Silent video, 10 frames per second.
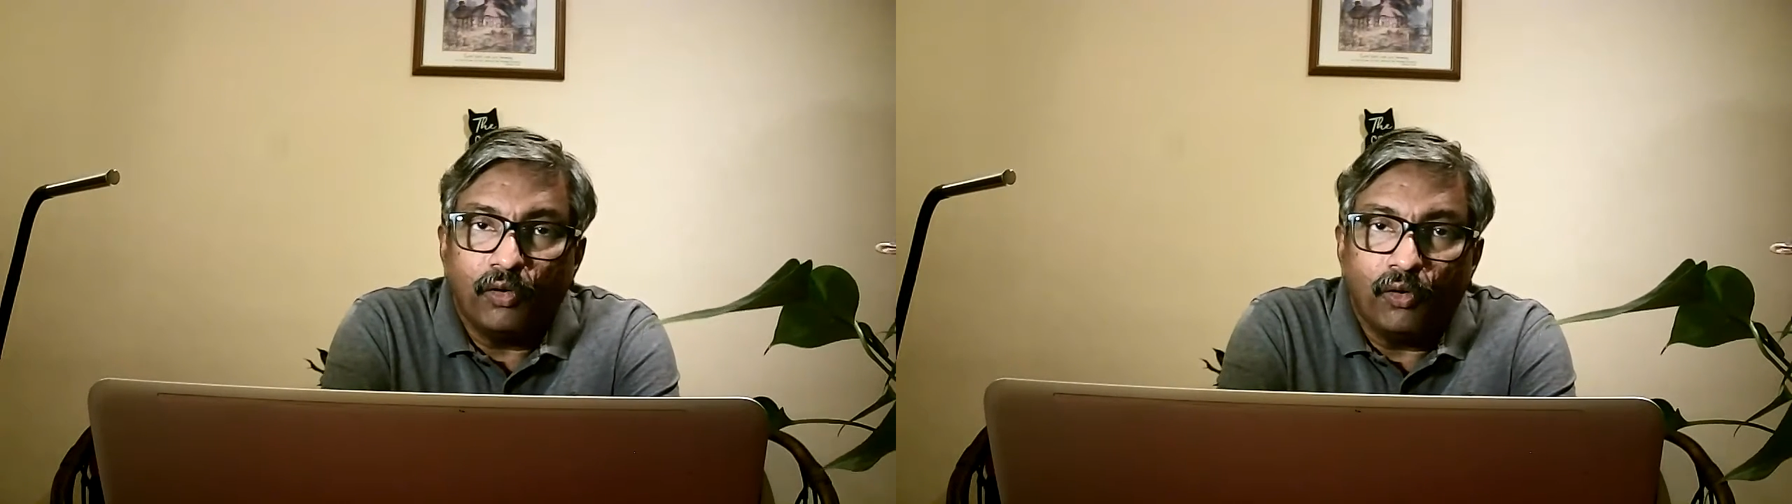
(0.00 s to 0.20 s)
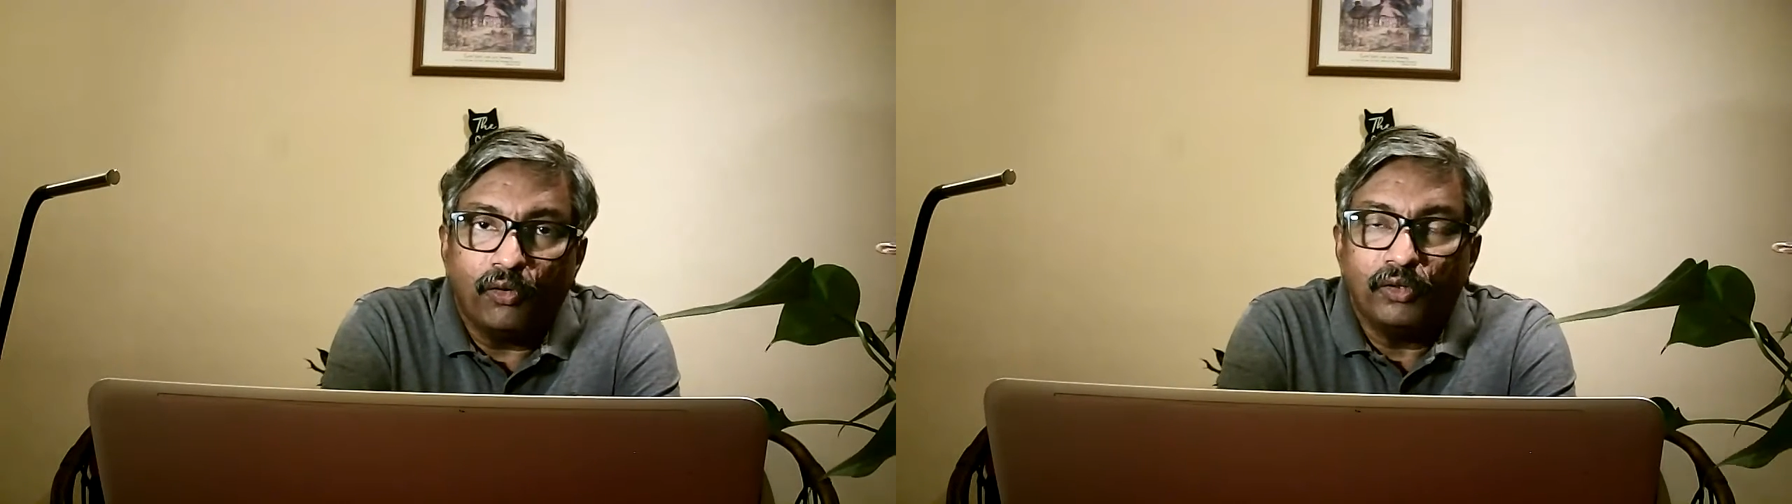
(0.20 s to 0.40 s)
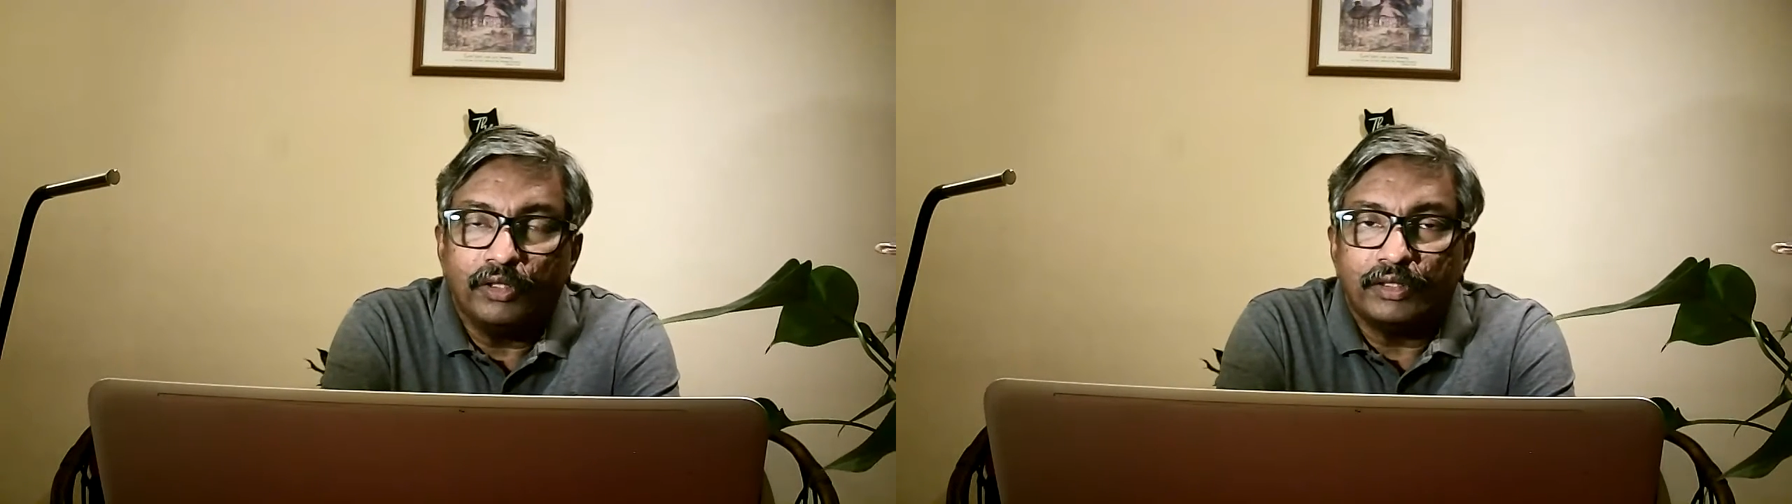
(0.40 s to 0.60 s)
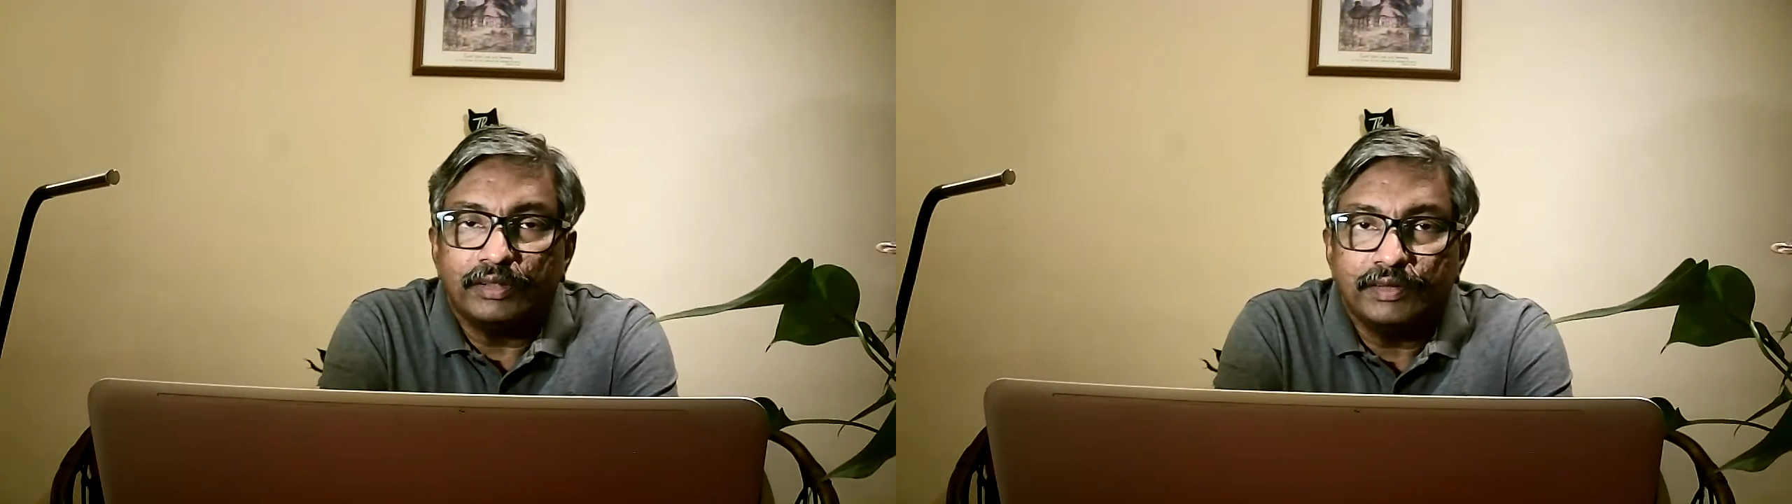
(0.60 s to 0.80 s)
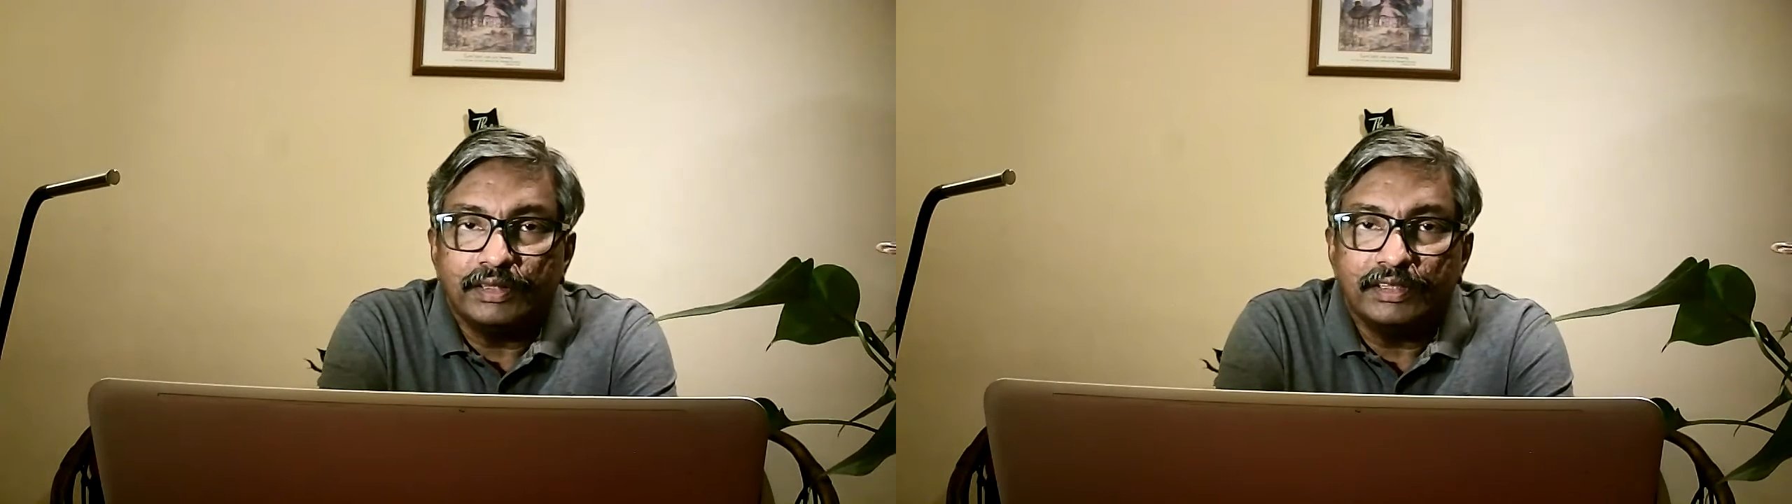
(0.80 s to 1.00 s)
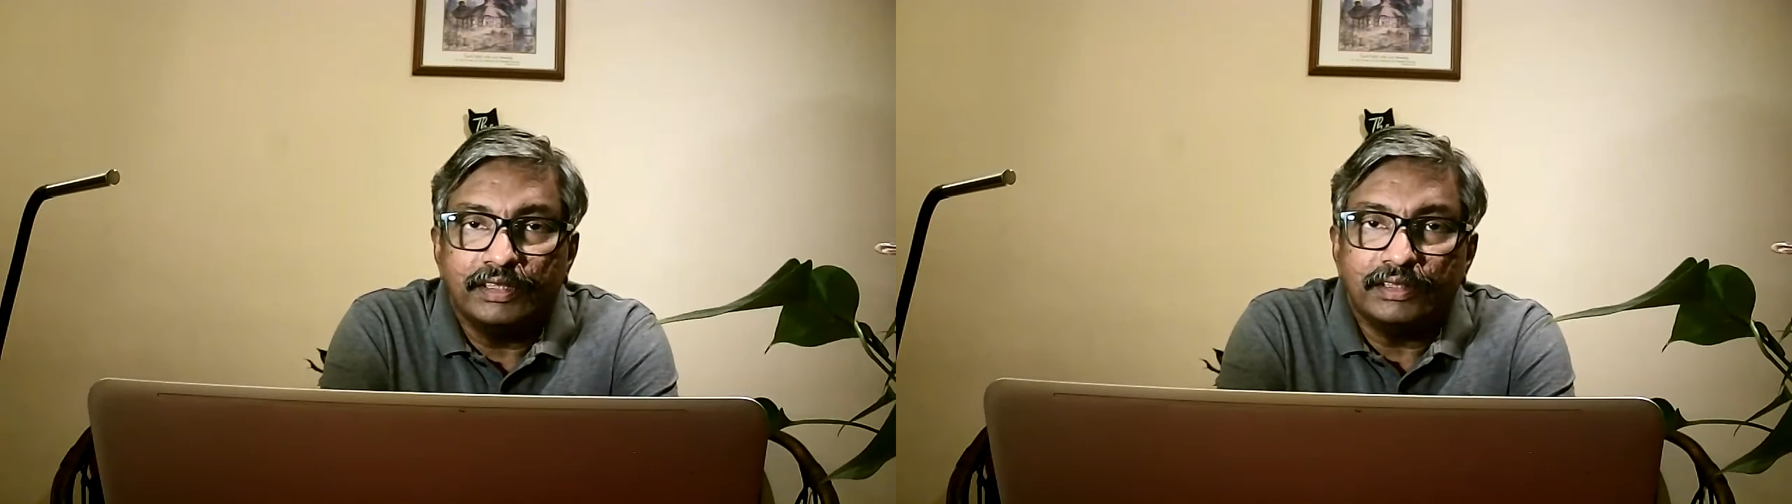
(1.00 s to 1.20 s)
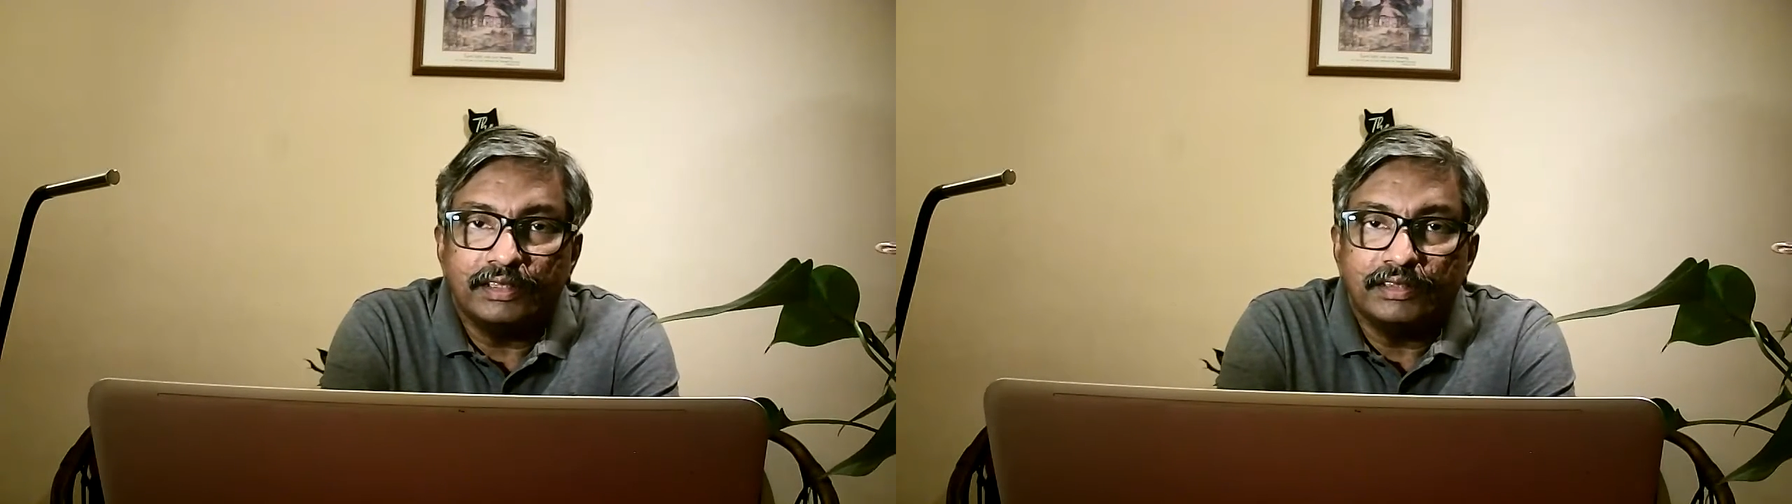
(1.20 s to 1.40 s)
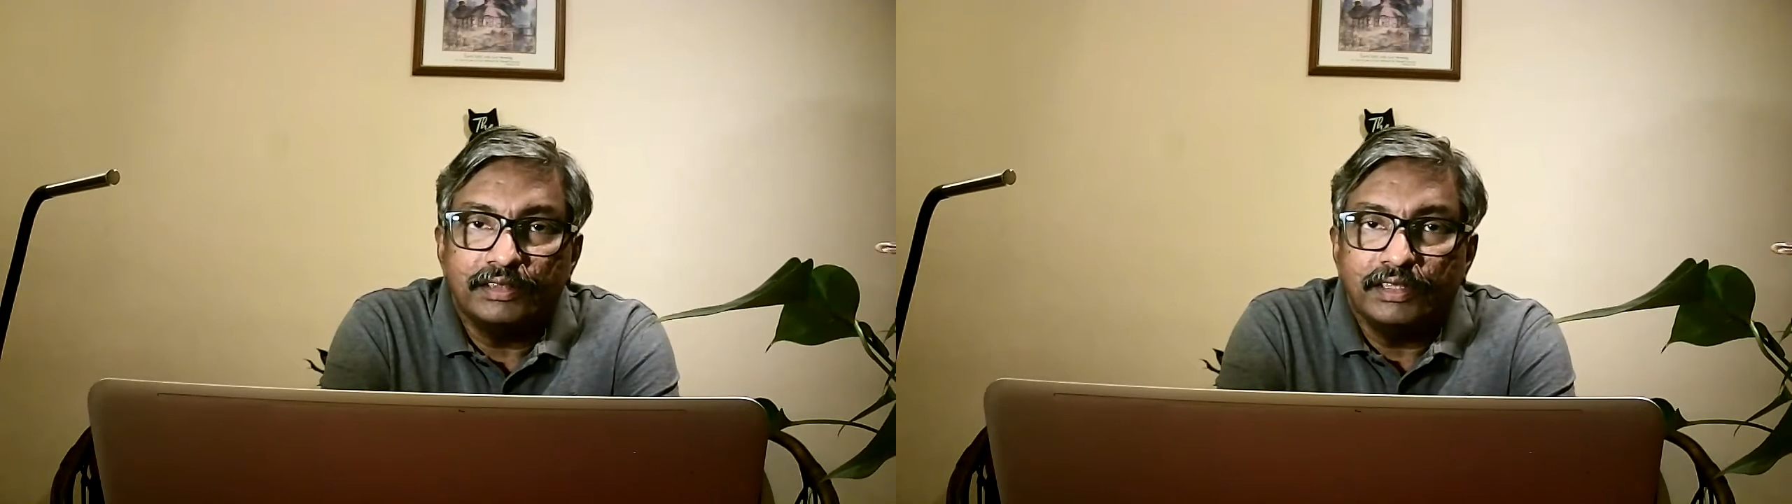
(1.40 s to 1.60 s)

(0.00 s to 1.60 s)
all the